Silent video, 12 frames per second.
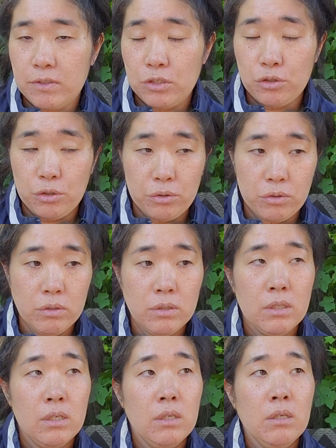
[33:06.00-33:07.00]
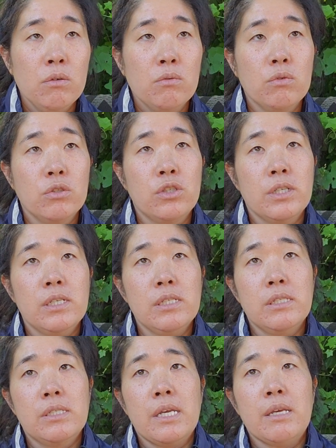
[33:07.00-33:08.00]
the journal, which
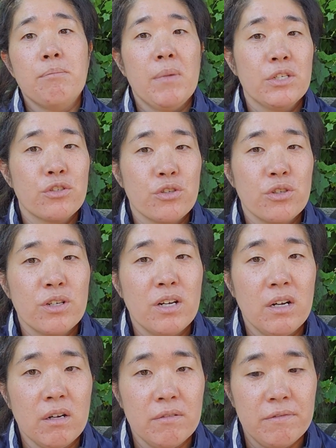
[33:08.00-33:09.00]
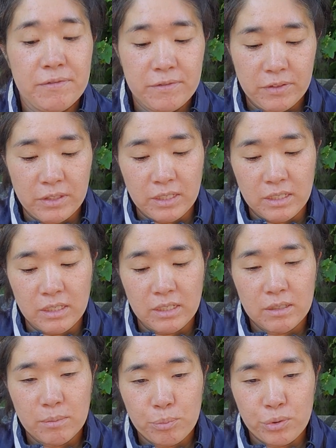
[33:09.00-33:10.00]
is a measure of the
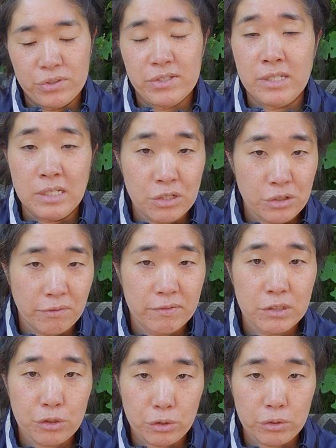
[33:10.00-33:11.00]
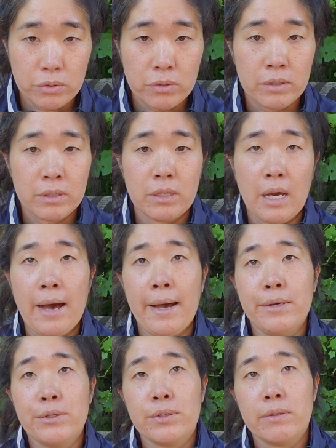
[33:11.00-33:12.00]
prestige of a journal. The
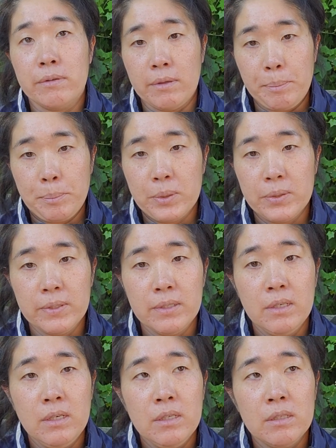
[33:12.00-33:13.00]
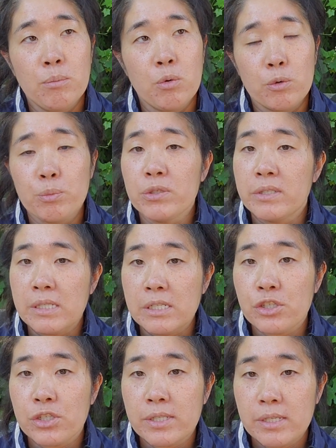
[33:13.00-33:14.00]
higher the number, the more
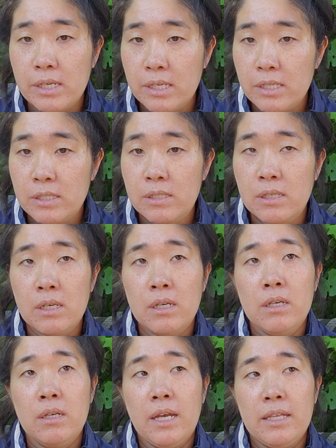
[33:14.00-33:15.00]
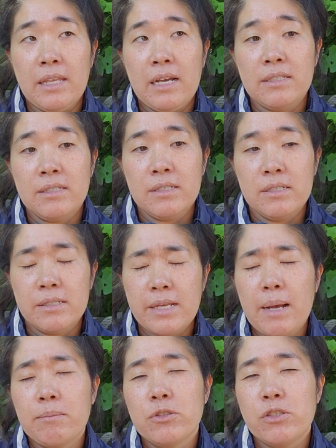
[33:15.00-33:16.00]
prestigious it is. And that's
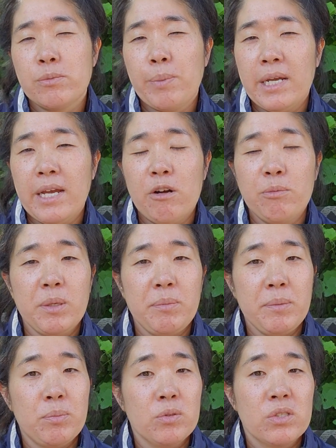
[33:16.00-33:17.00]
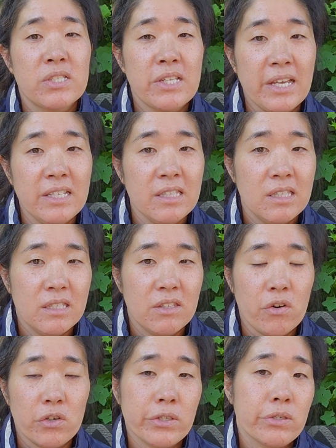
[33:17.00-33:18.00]
established by how many people cite the
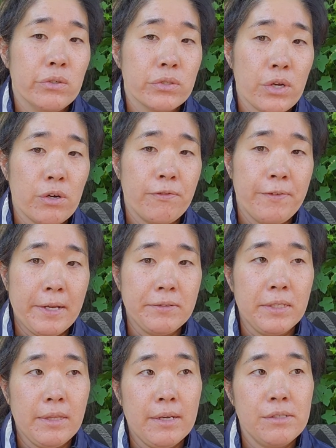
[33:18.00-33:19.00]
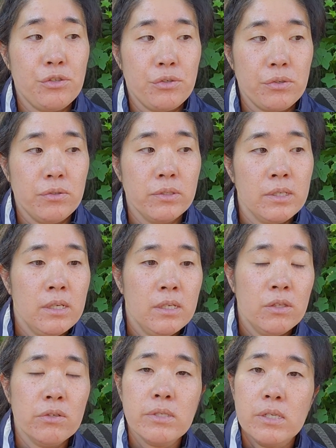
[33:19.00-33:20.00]
articles are found in that journal.
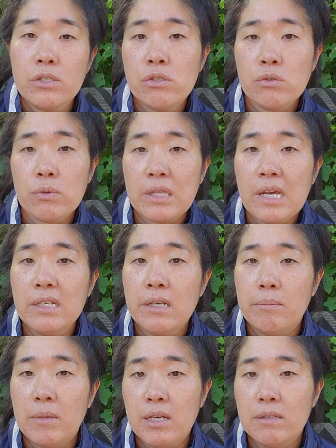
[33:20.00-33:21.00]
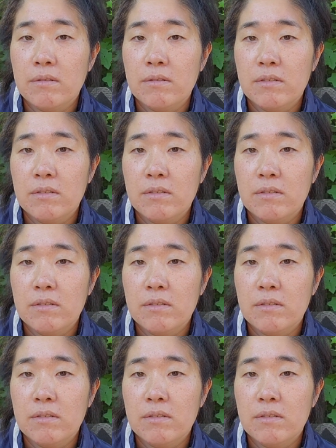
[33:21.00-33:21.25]
There's issues with that. I'm not